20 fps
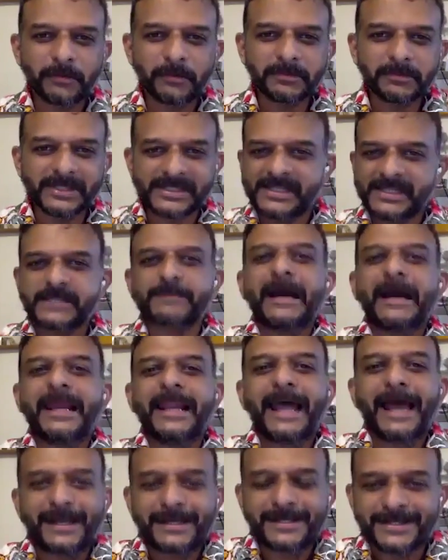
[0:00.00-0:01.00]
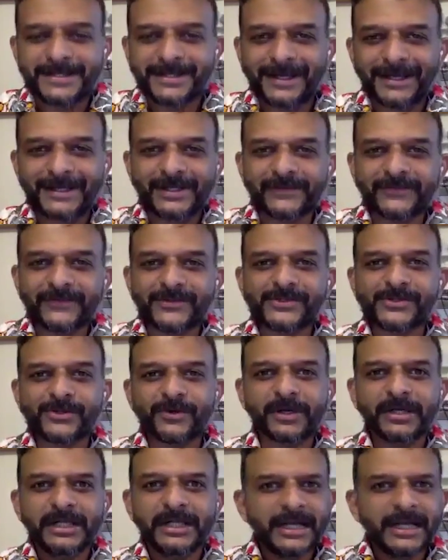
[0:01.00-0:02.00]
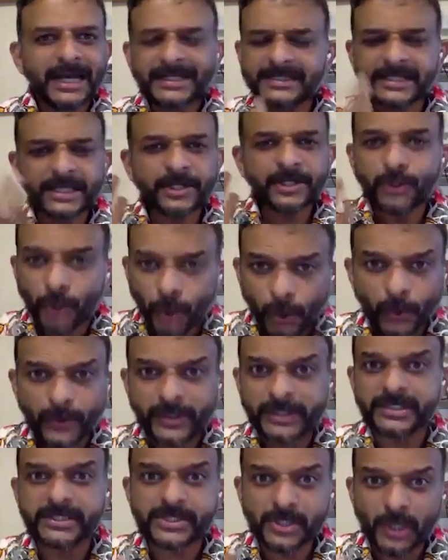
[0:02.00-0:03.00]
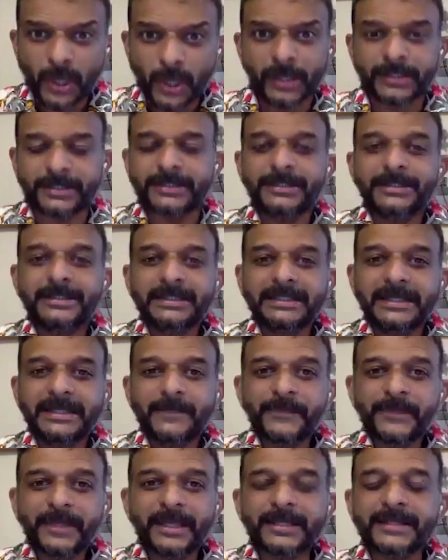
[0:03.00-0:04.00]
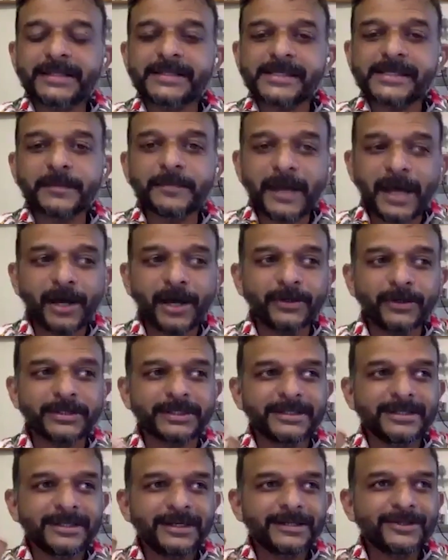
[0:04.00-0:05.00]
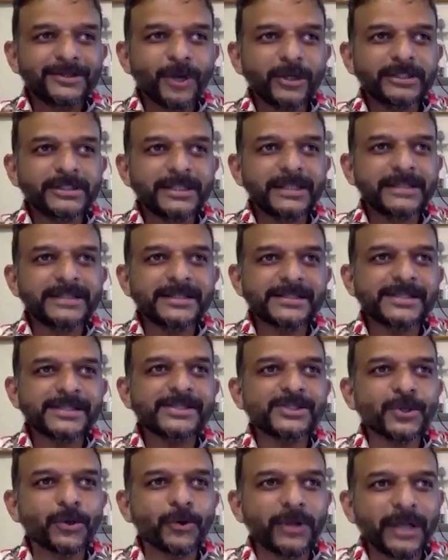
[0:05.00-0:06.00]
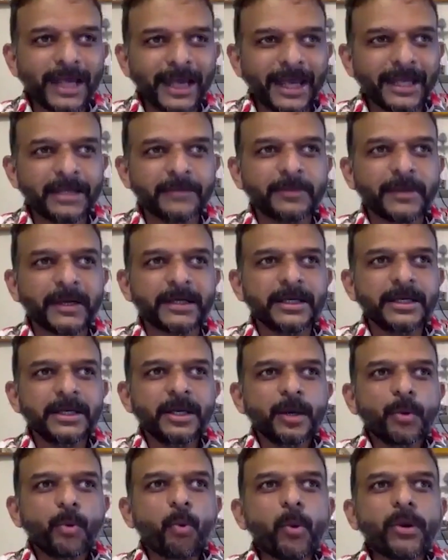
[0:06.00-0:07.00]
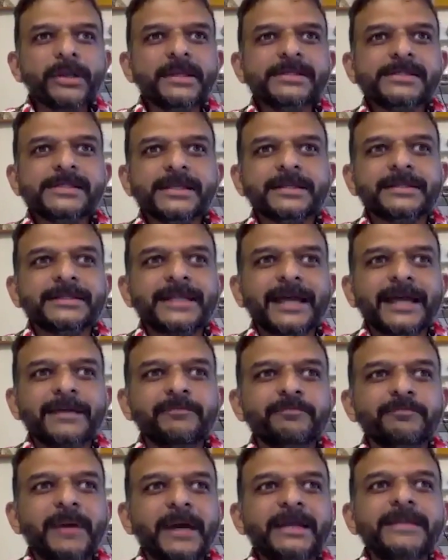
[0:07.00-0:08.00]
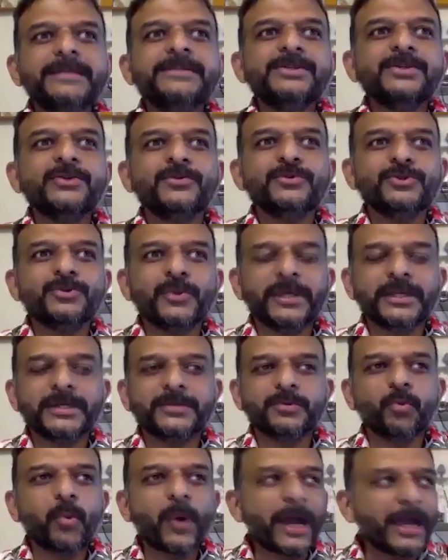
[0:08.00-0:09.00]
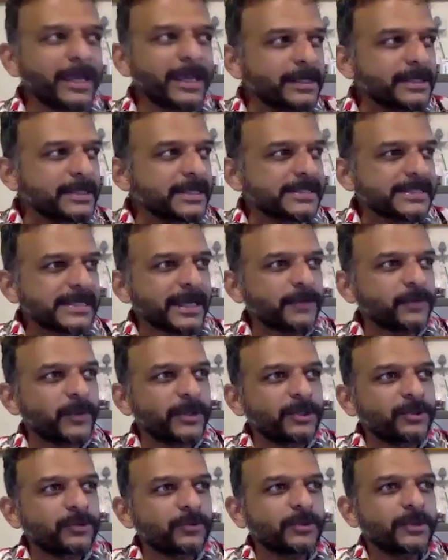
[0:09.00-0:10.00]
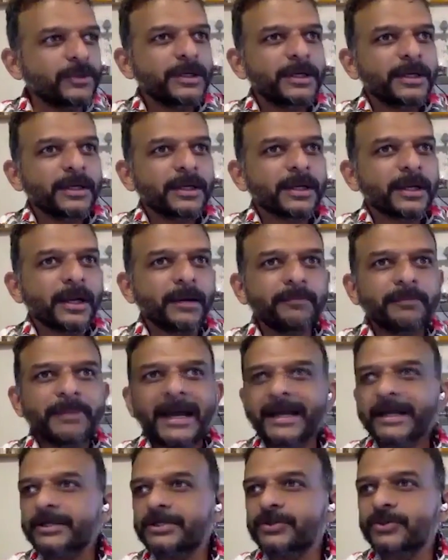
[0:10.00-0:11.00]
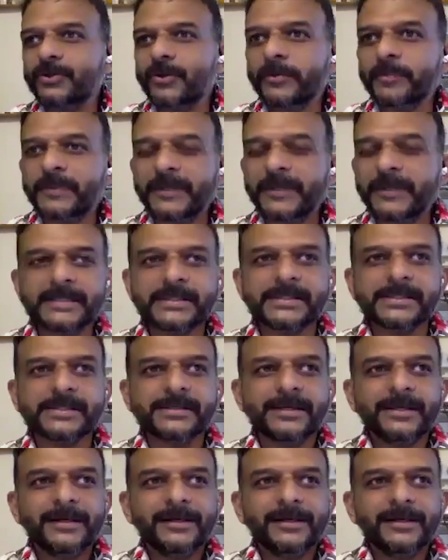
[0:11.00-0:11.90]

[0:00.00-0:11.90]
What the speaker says: this is my land kind of a song? I said, no, it is not. It is about not that this is your land, but what is it that binds you to it? Why is that when you come back to your place,